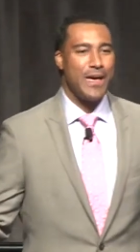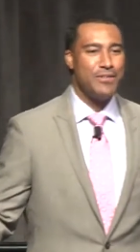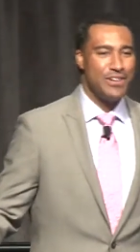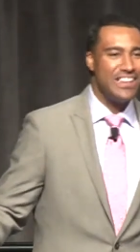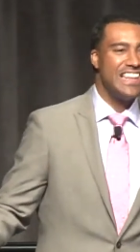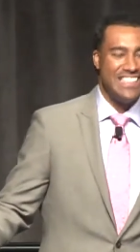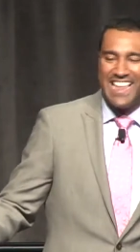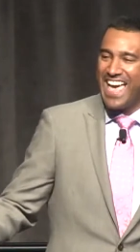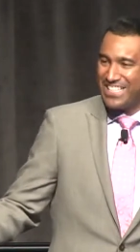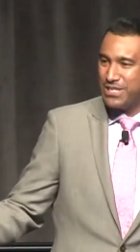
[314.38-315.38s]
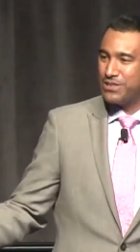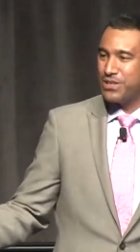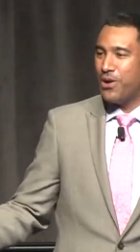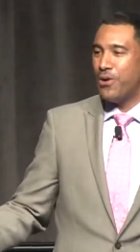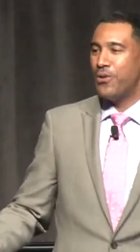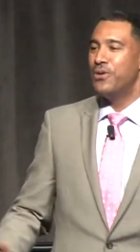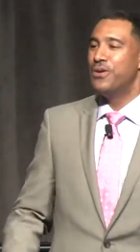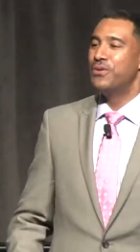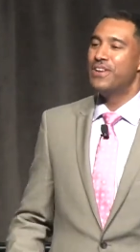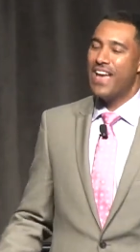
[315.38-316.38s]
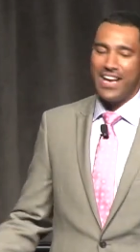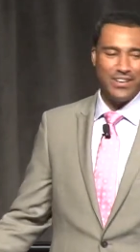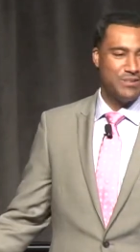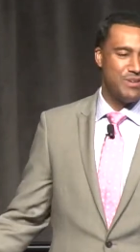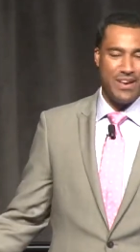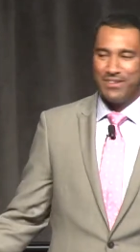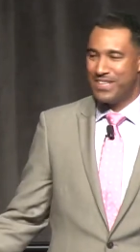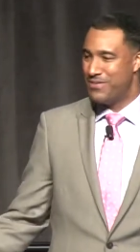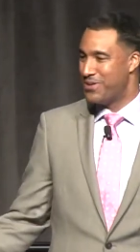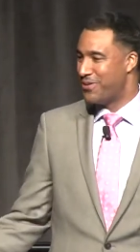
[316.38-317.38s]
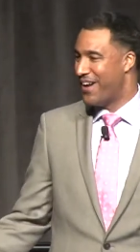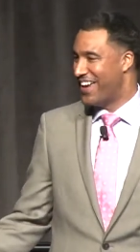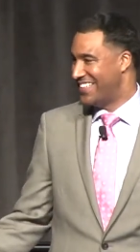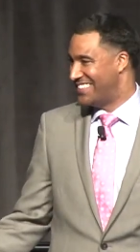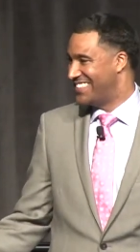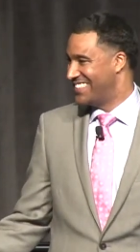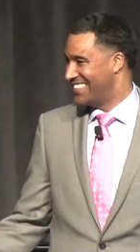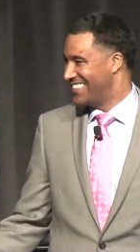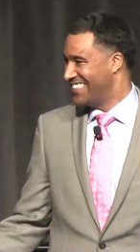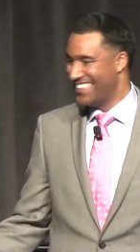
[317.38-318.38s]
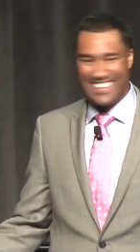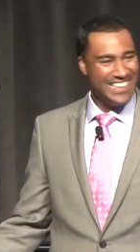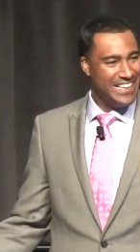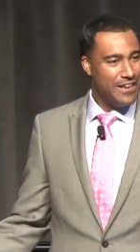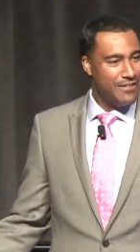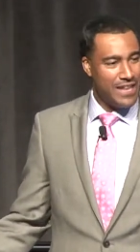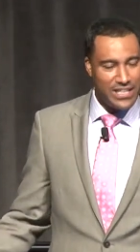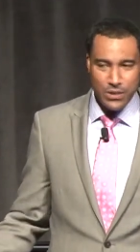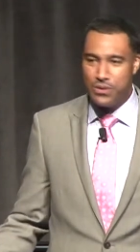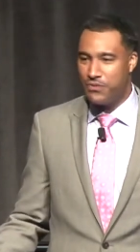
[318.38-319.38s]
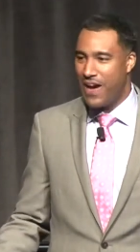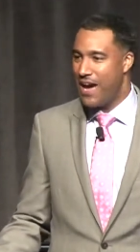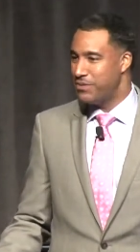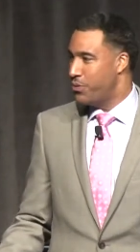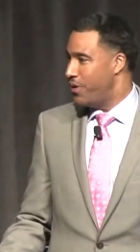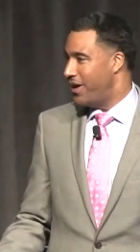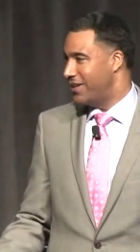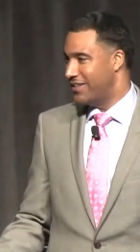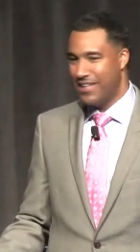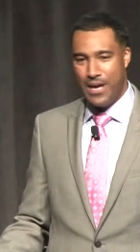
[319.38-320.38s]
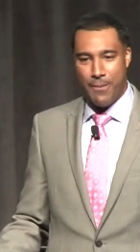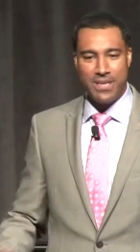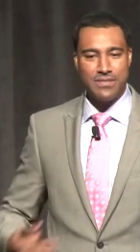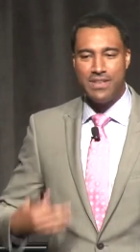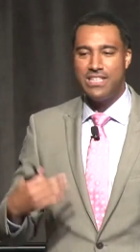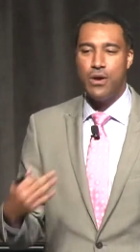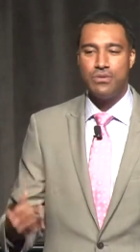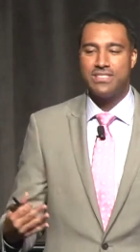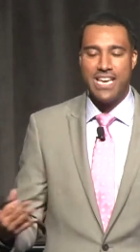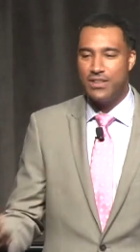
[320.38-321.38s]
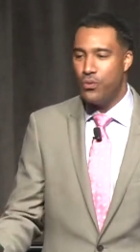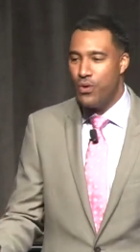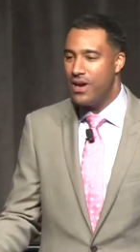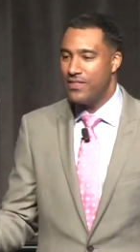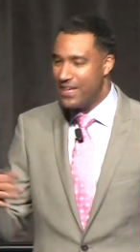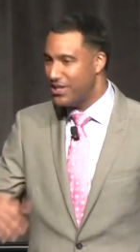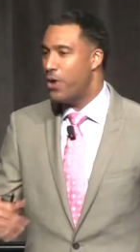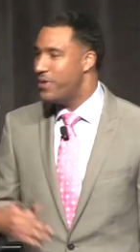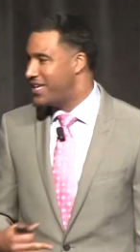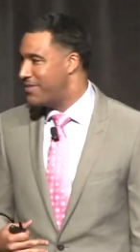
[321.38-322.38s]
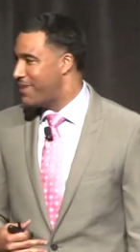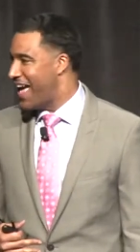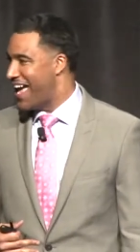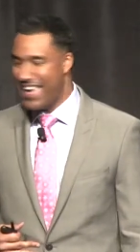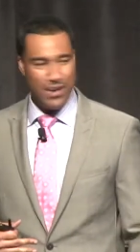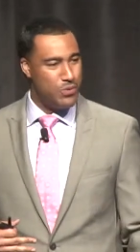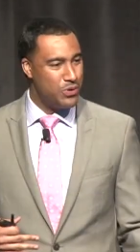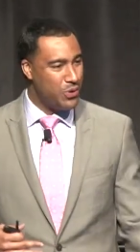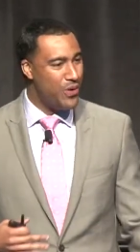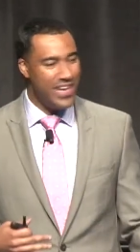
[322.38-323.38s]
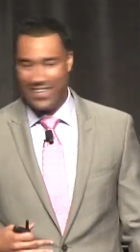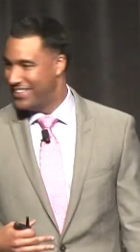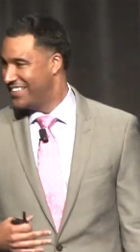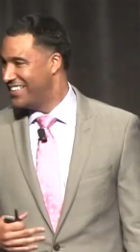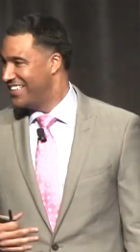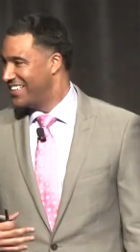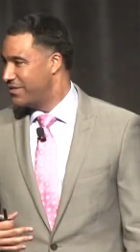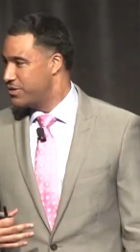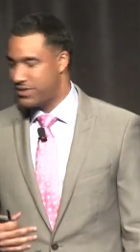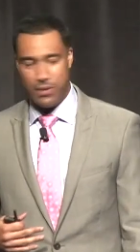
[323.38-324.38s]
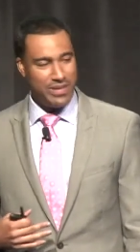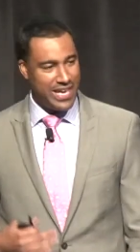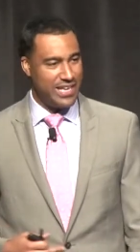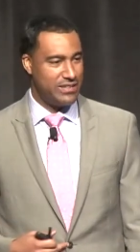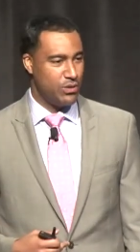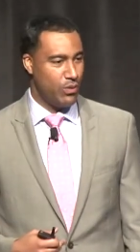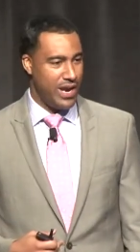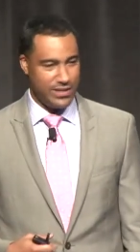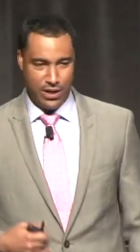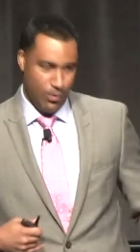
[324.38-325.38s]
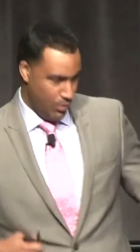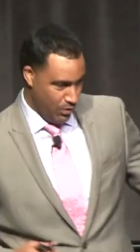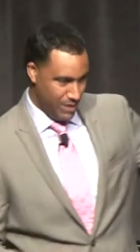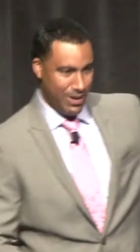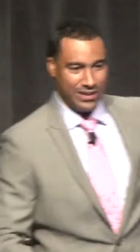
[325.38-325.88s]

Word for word: of your last year's goal, we're not going to be able to give you a raise. They do the five to one. Because if they don't say the one, they know we get mad and we'll quit. When you say, we can't get you raised, oh, but what